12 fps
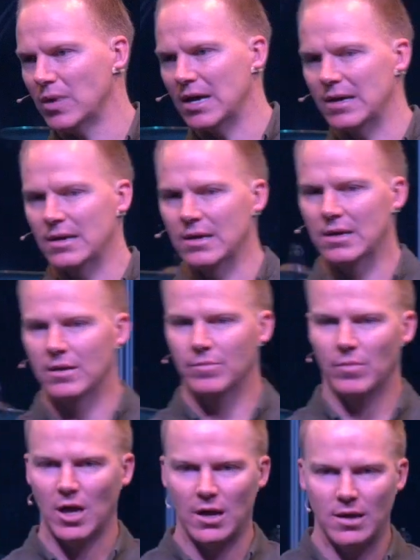My
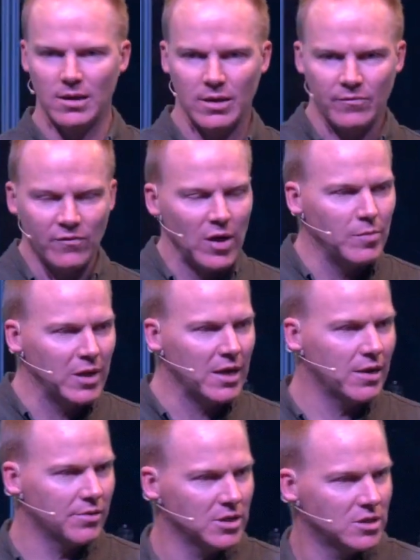family
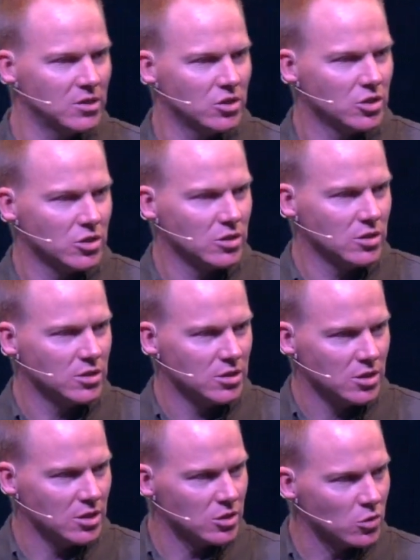heritage
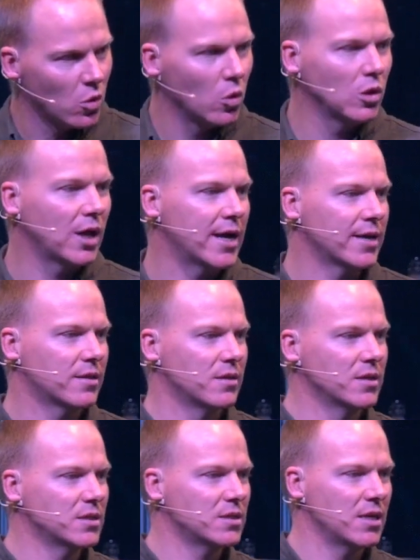is all like
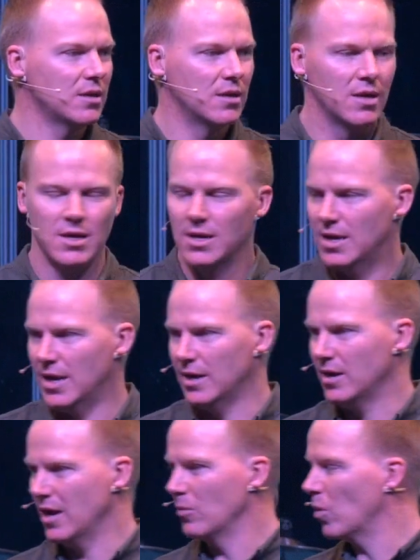this.
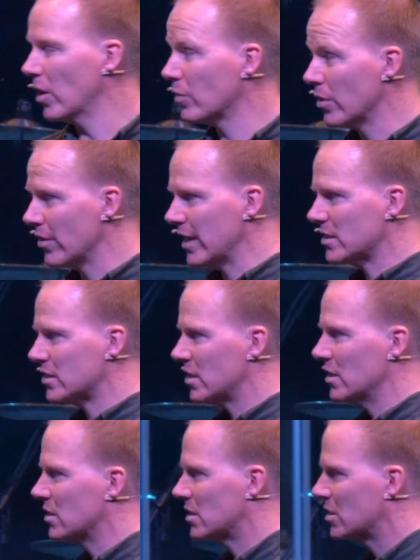And what we're actually
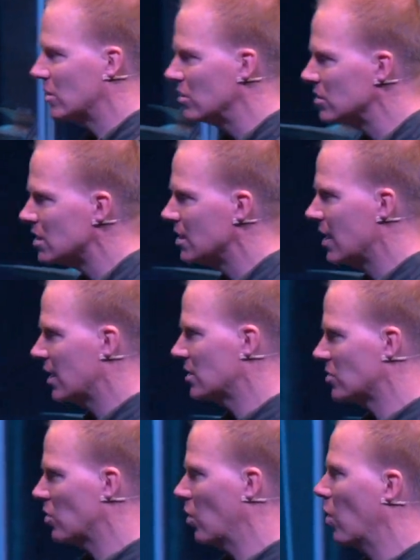excusing
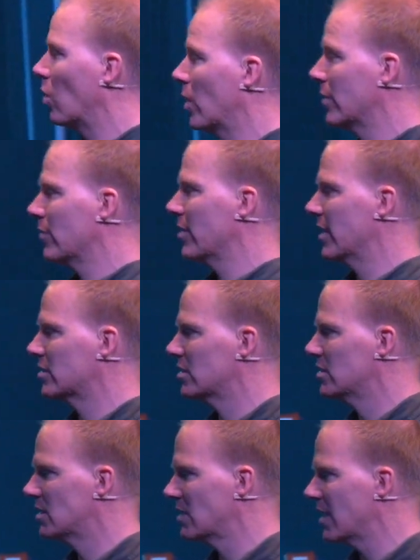is, or what we're actually
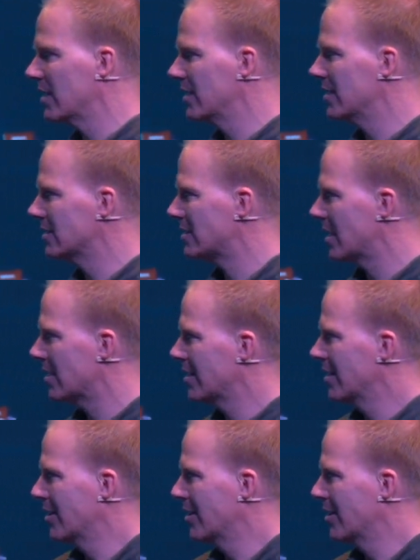saying is that,